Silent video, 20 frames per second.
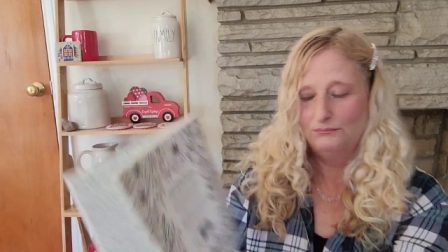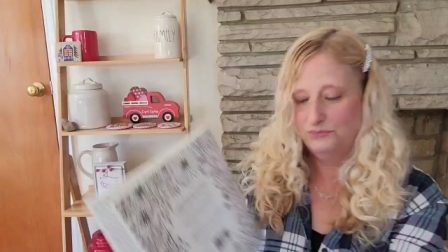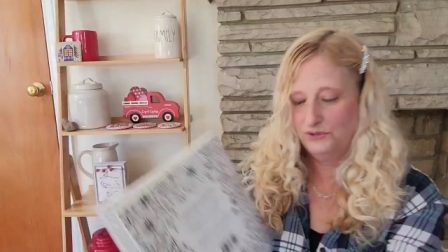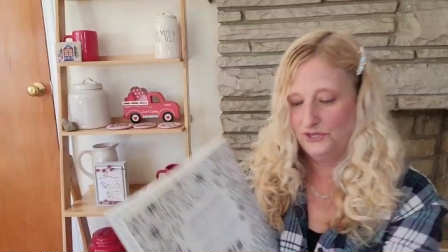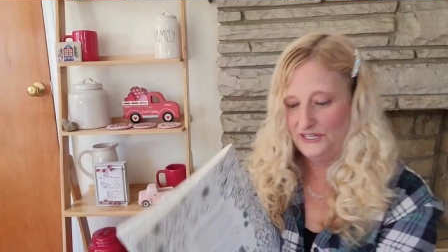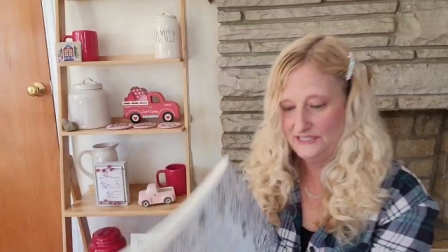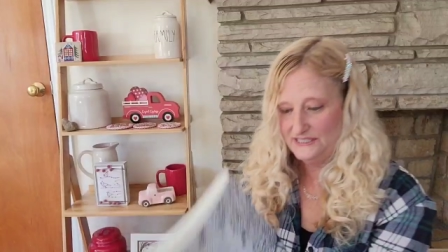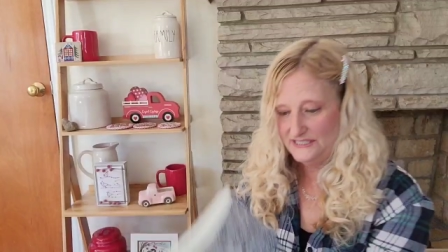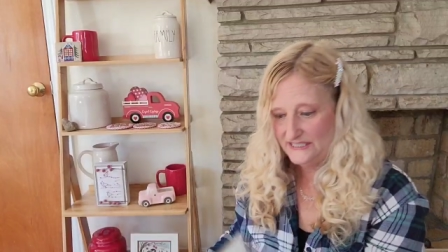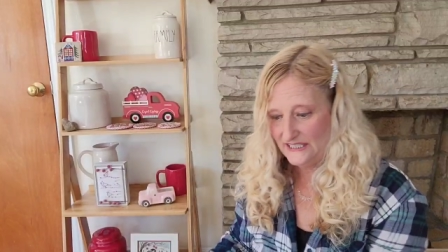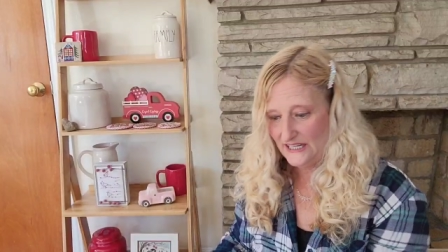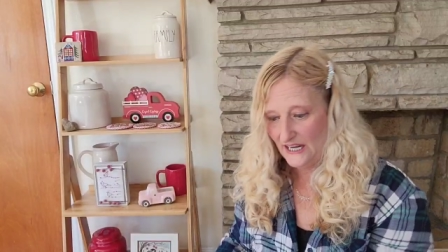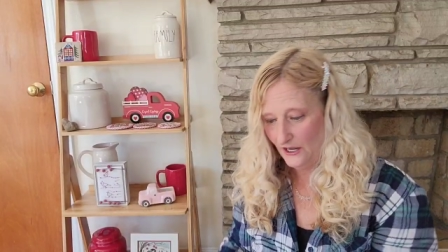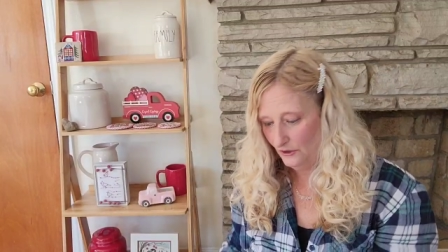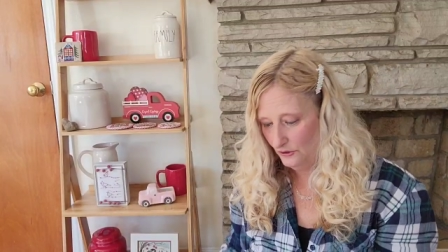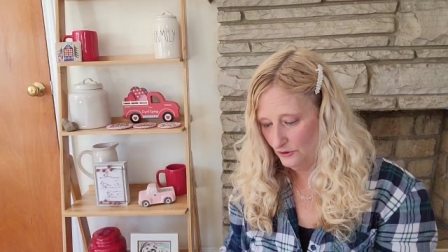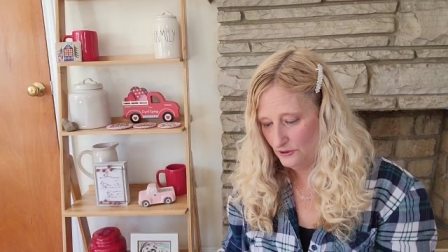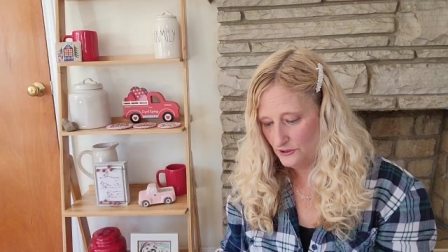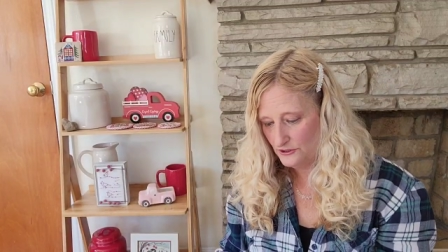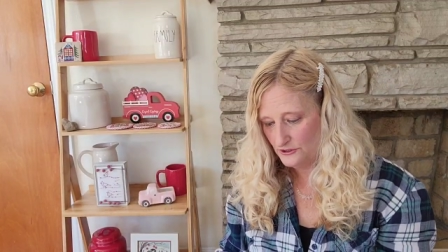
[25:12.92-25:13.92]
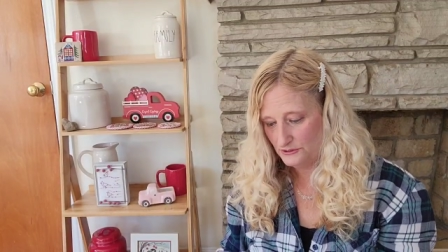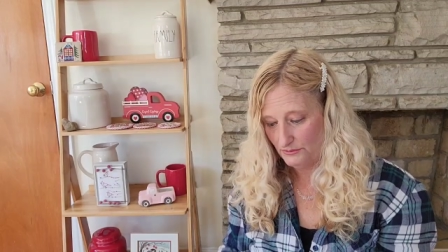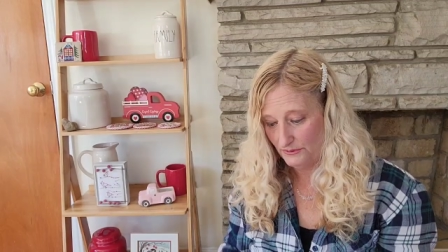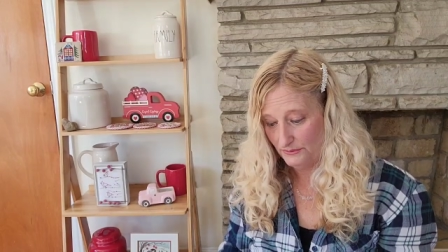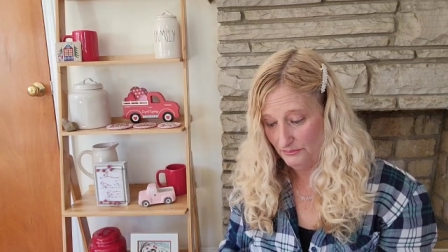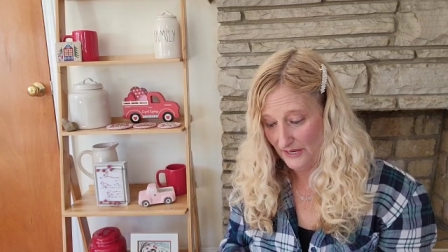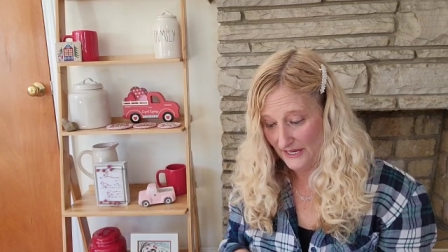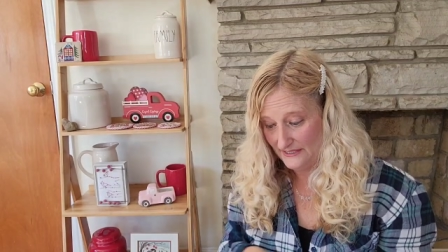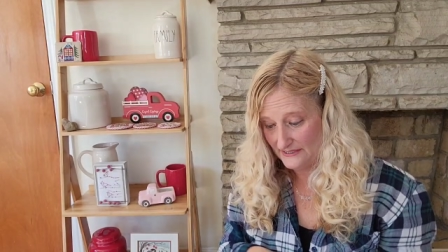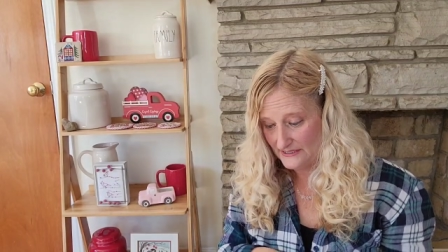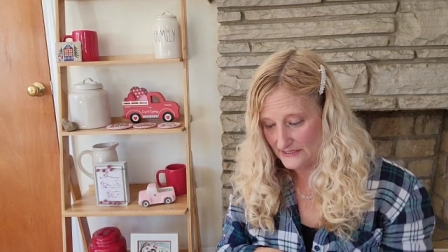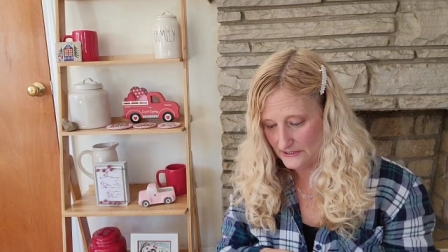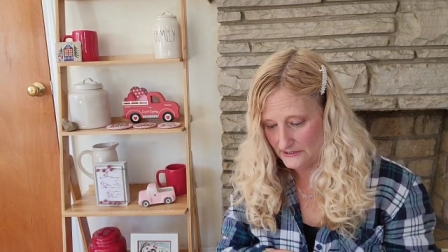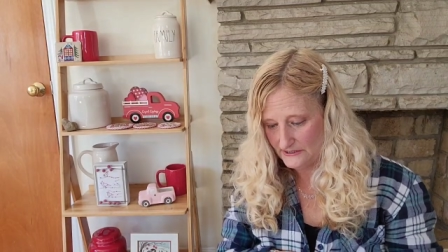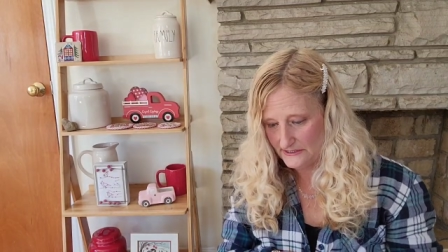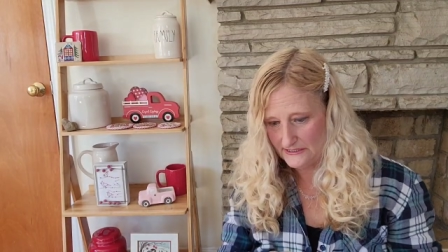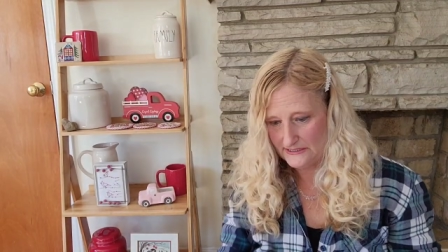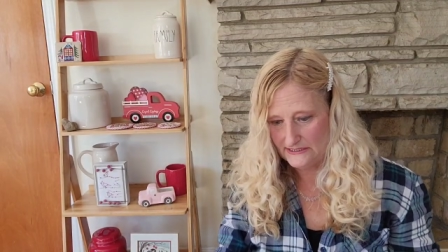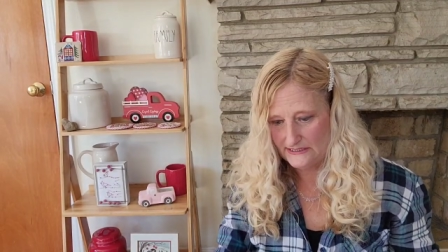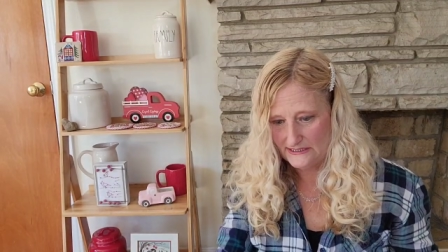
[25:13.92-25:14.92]
blending colors with
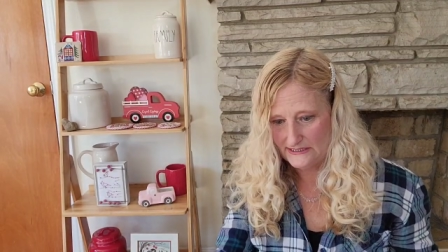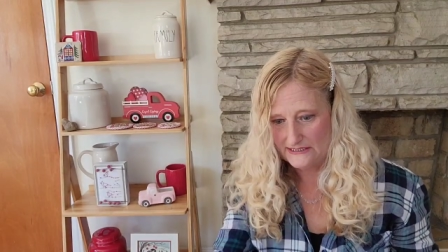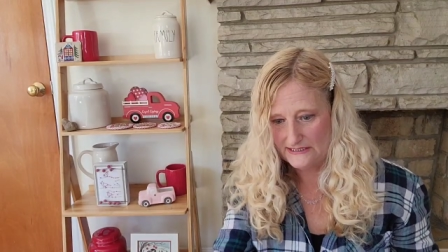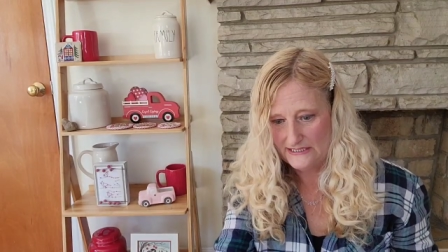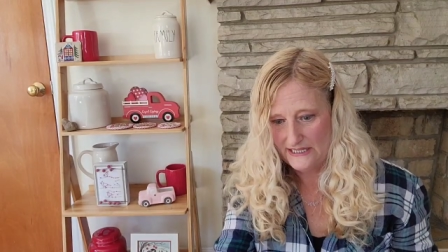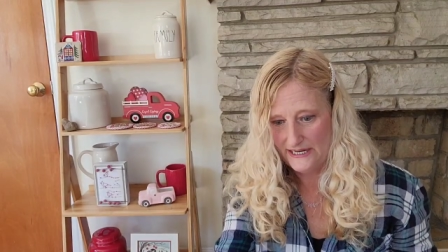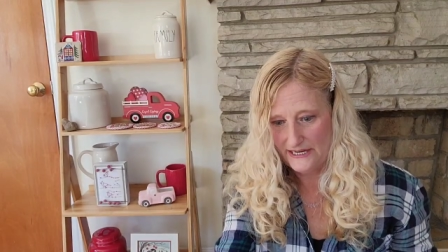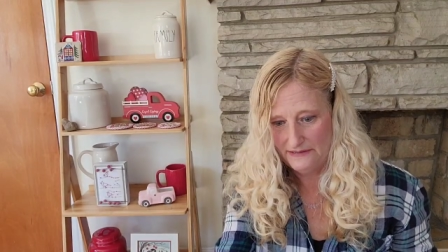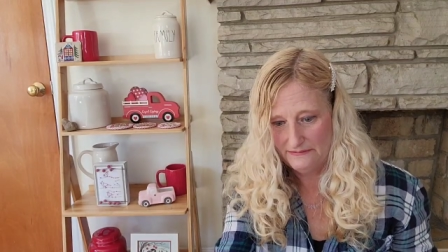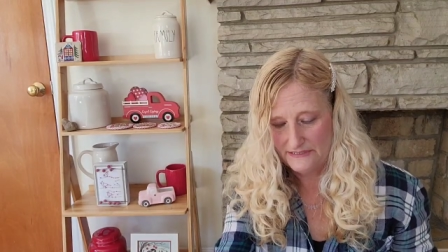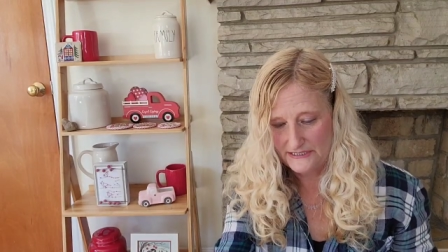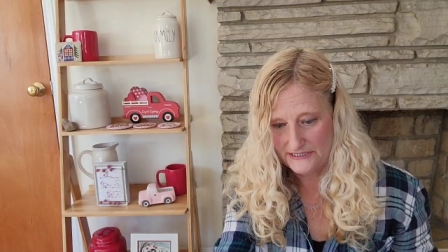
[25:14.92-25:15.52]
pencils and stuff.